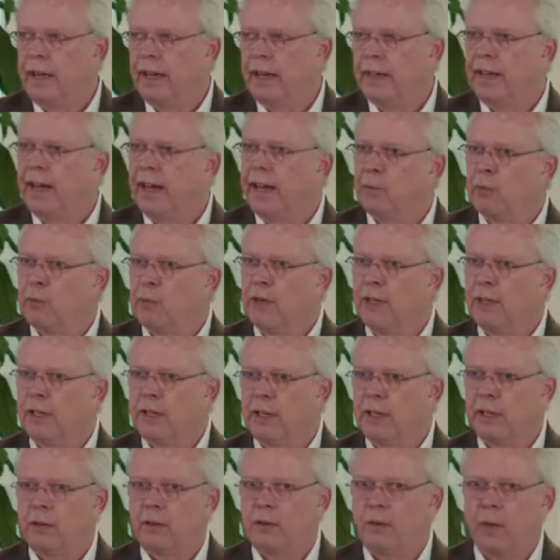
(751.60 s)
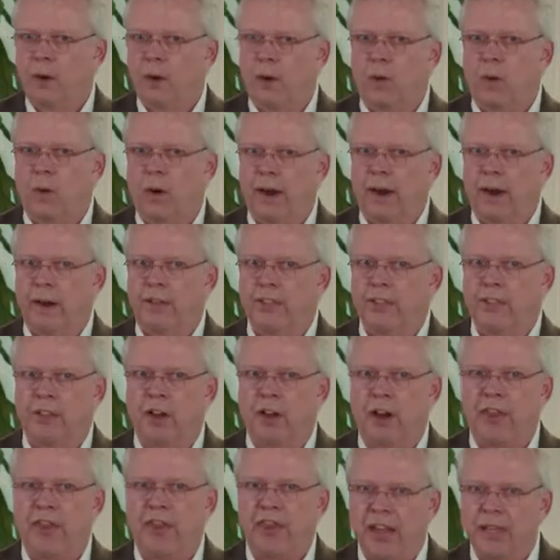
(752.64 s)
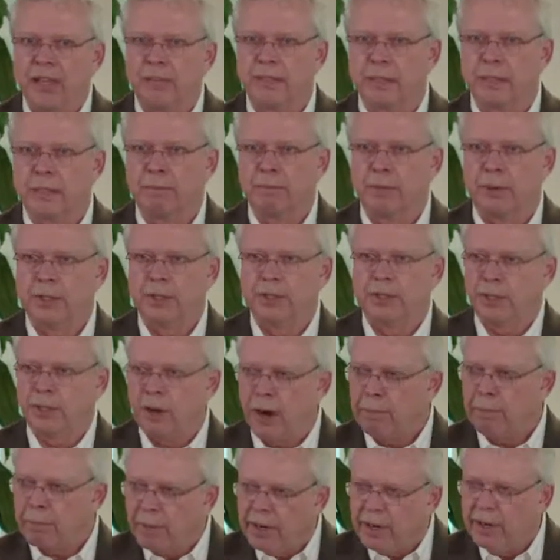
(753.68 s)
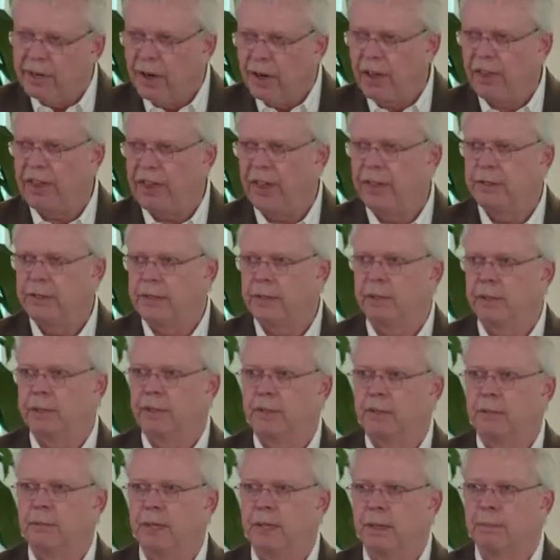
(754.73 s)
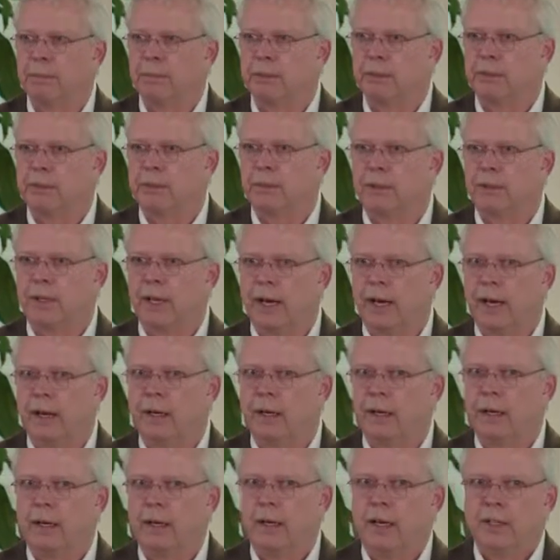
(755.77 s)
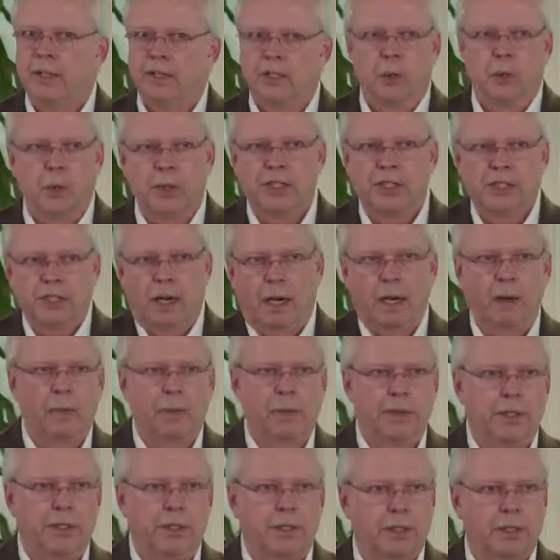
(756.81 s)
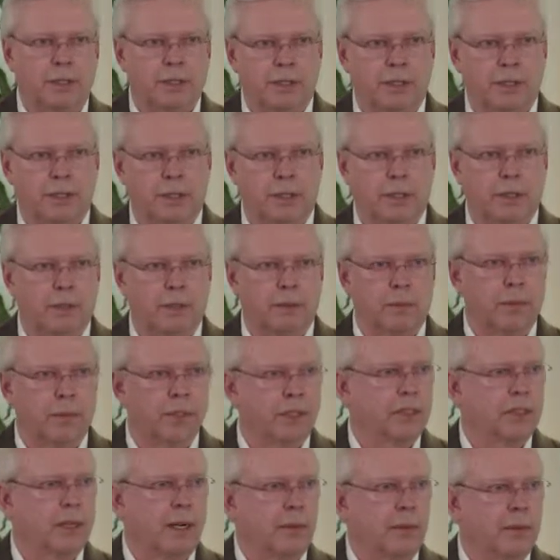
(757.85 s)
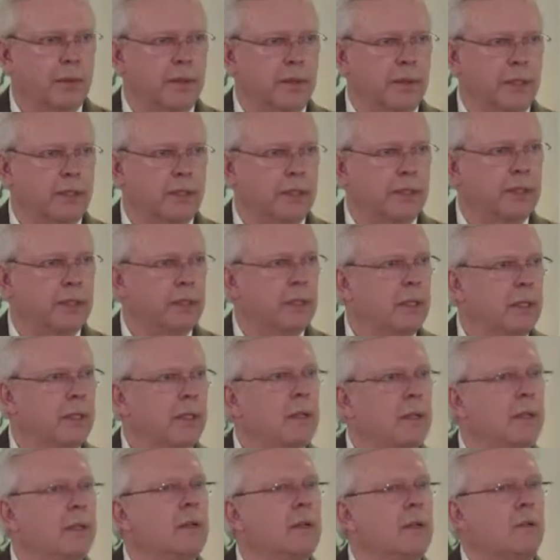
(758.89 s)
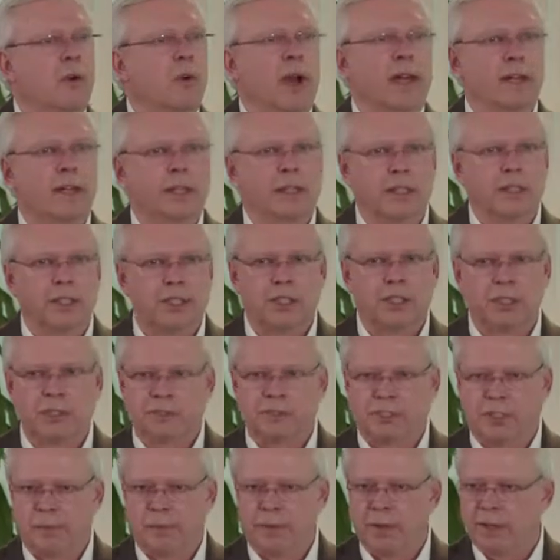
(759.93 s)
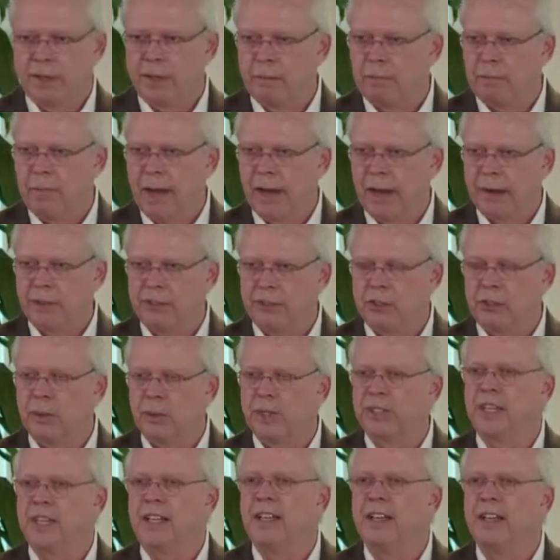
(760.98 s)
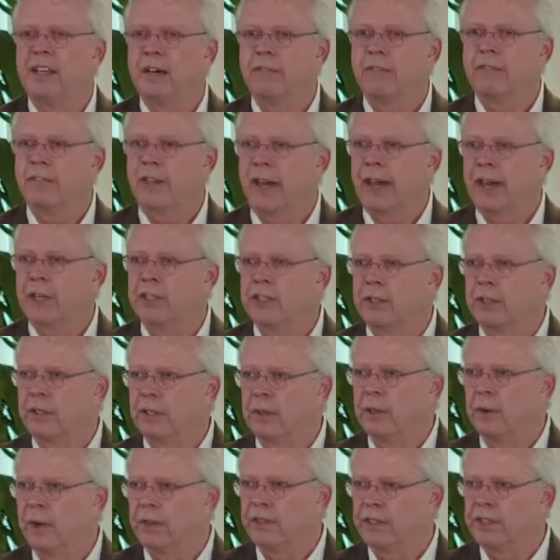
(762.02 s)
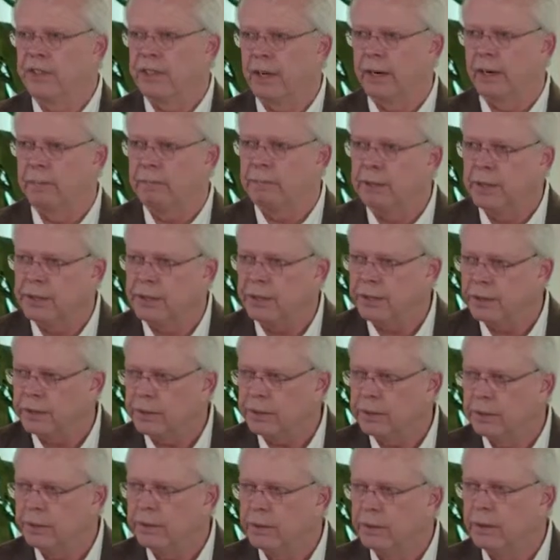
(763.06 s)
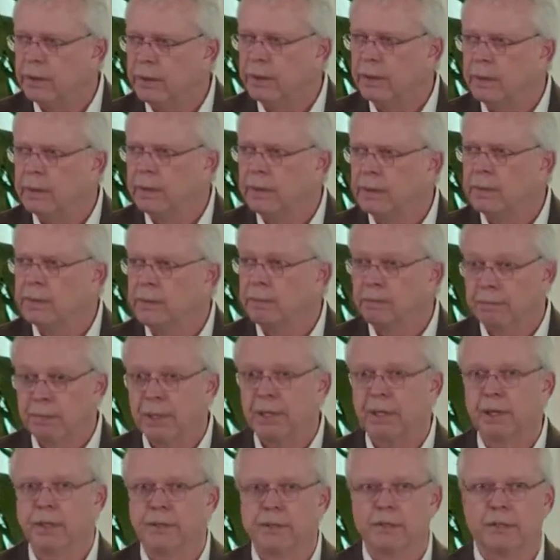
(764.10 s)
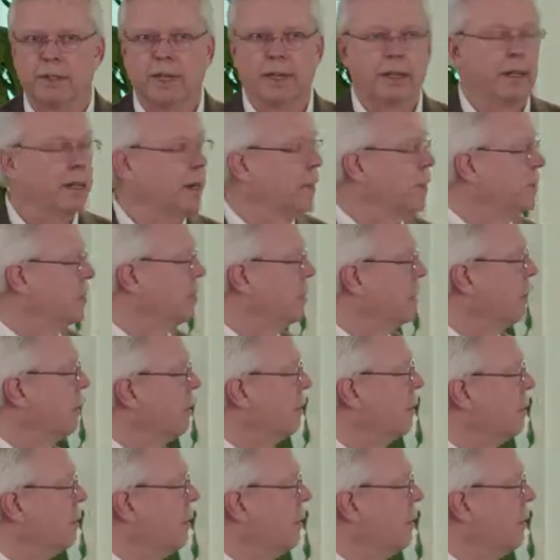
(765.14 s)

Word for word: And that really requires an authentic person operating authentically to be able to do that. So we start with this concern. We start with this recognition of something that matters to us enough to actually go out and start a business. It's a big undertaking, as you know.